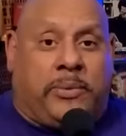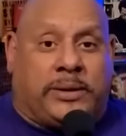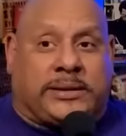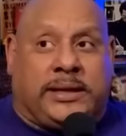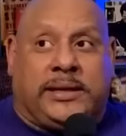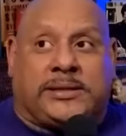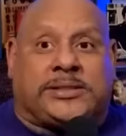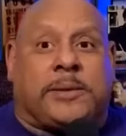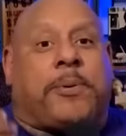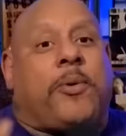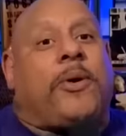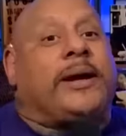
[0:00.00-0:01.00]
with the yeah.
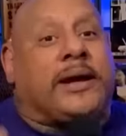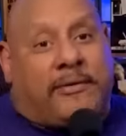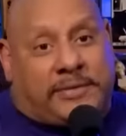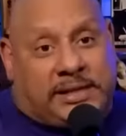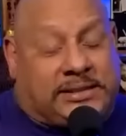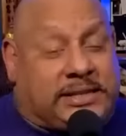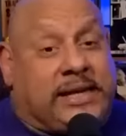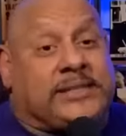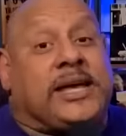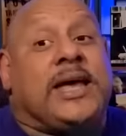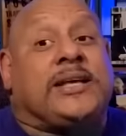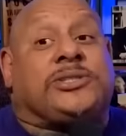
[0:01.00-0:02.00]
supporting of these
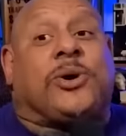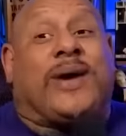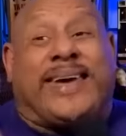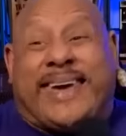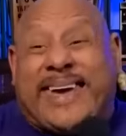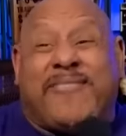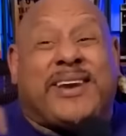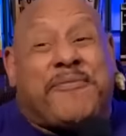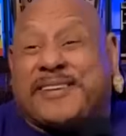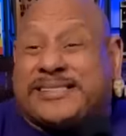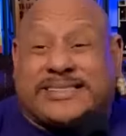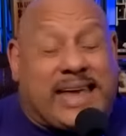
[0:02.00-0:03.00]
kids. So even
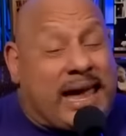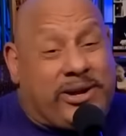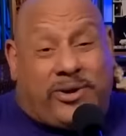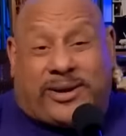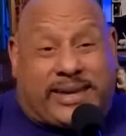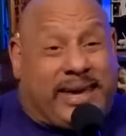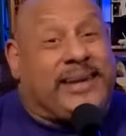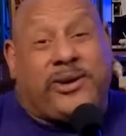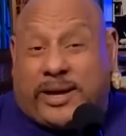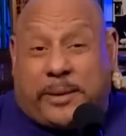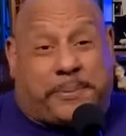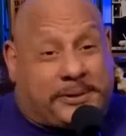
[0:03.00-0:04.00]
if it's not your kid,
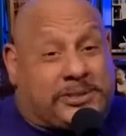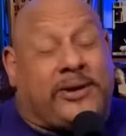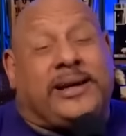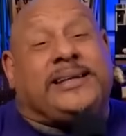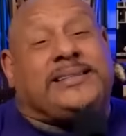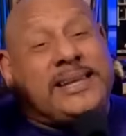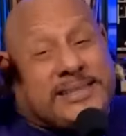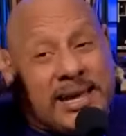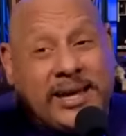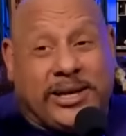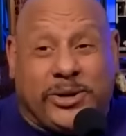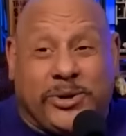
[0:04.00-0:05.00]
you get a paternity test,
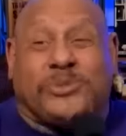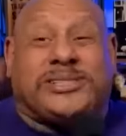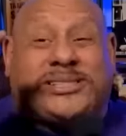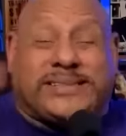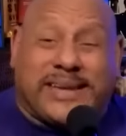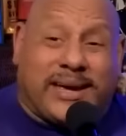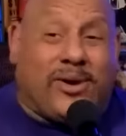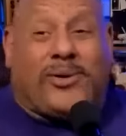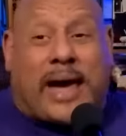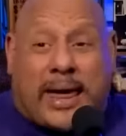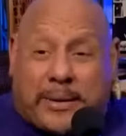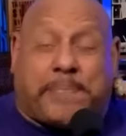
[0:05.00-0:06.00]
you still
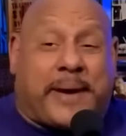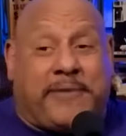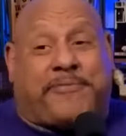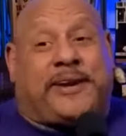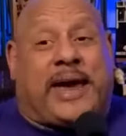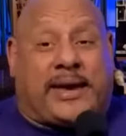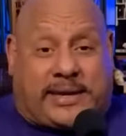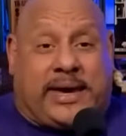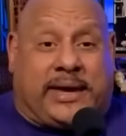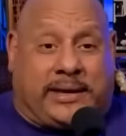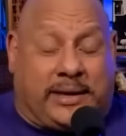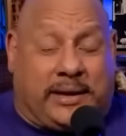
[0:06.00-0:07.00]
got to pay for that
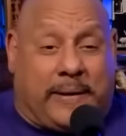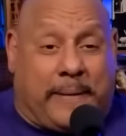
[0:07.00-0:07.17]
kid.